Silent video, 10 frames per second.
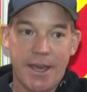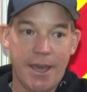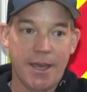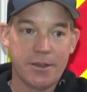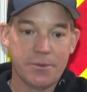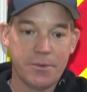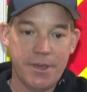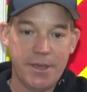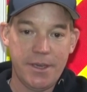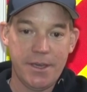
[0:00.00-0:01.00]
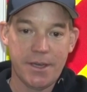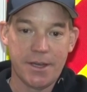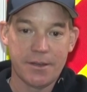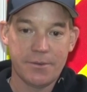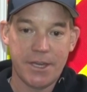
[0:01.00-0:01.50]
and we
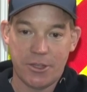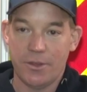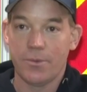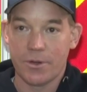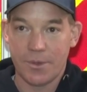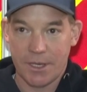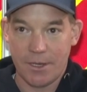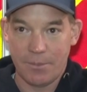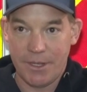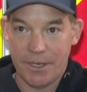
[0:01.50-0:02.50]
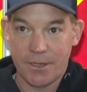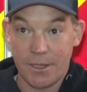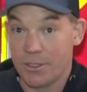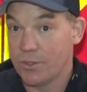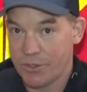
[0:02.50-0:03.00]
uh, we actually worked with a company
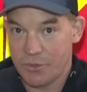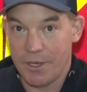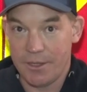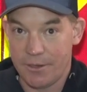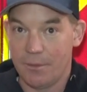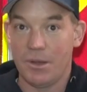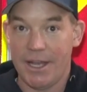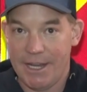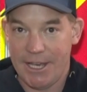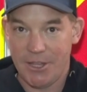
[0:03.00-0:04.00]
called Sourcewell. They're a buying